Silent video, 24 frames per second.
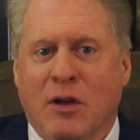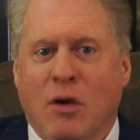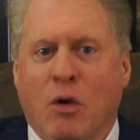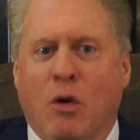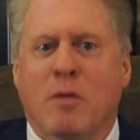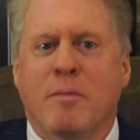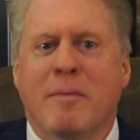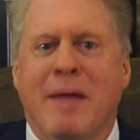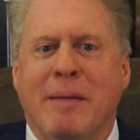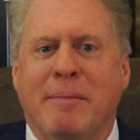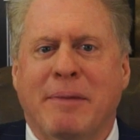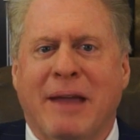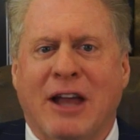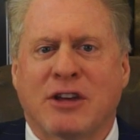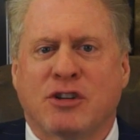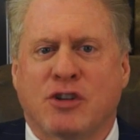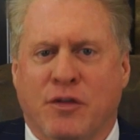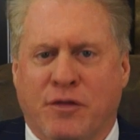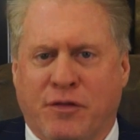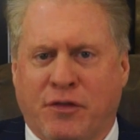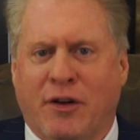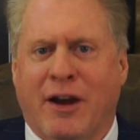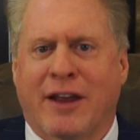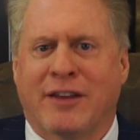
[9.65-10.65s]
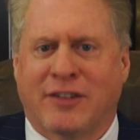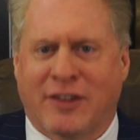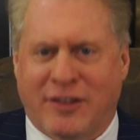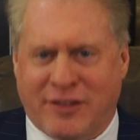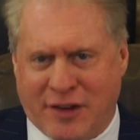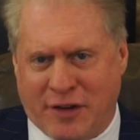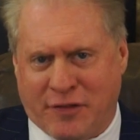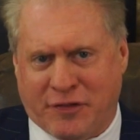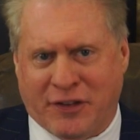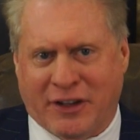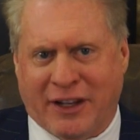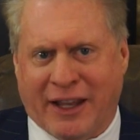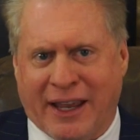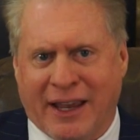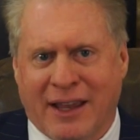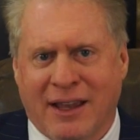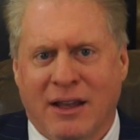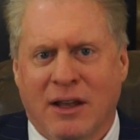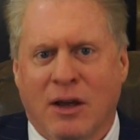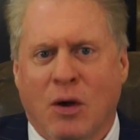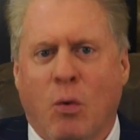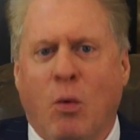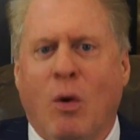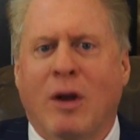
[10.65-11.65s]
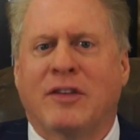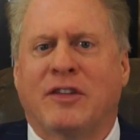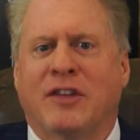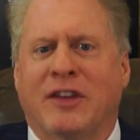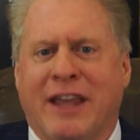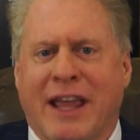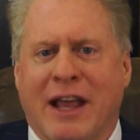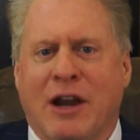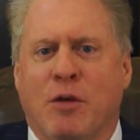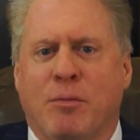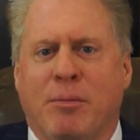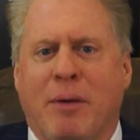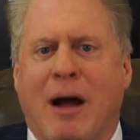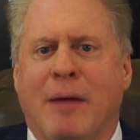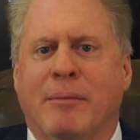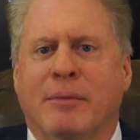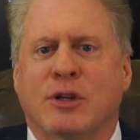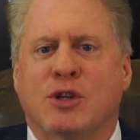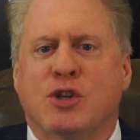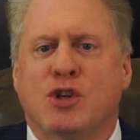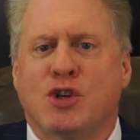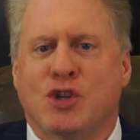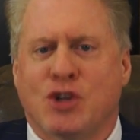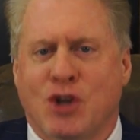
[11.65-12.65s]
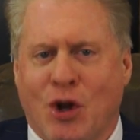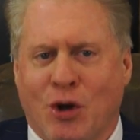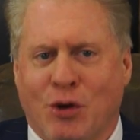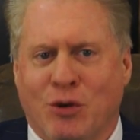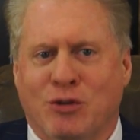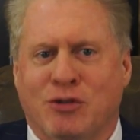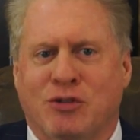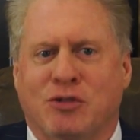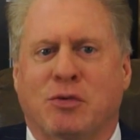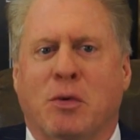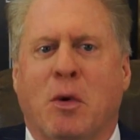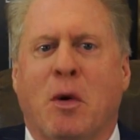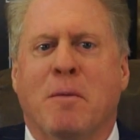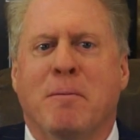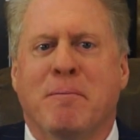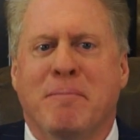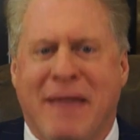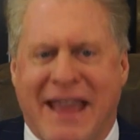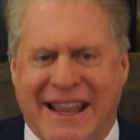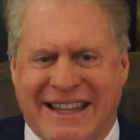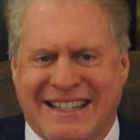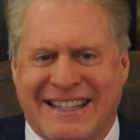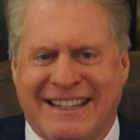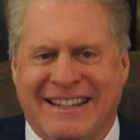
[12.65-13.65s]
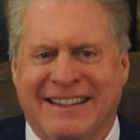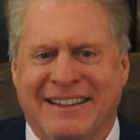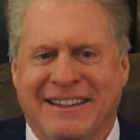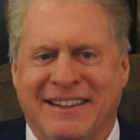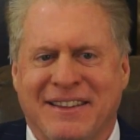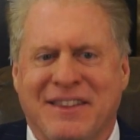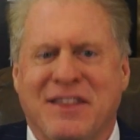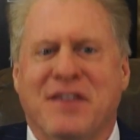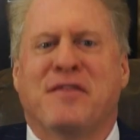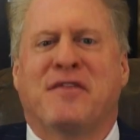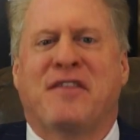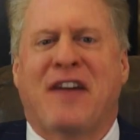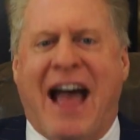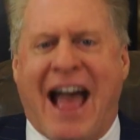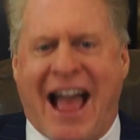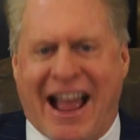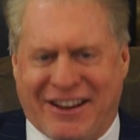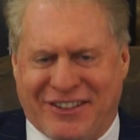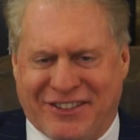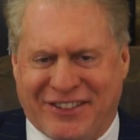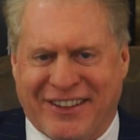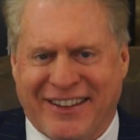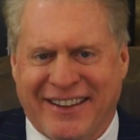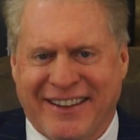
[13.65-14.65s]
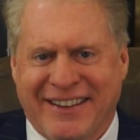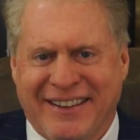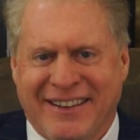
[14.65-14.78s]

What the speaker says: Or maybe I should phrase it differently. Once again, Obama chose to omit the facts.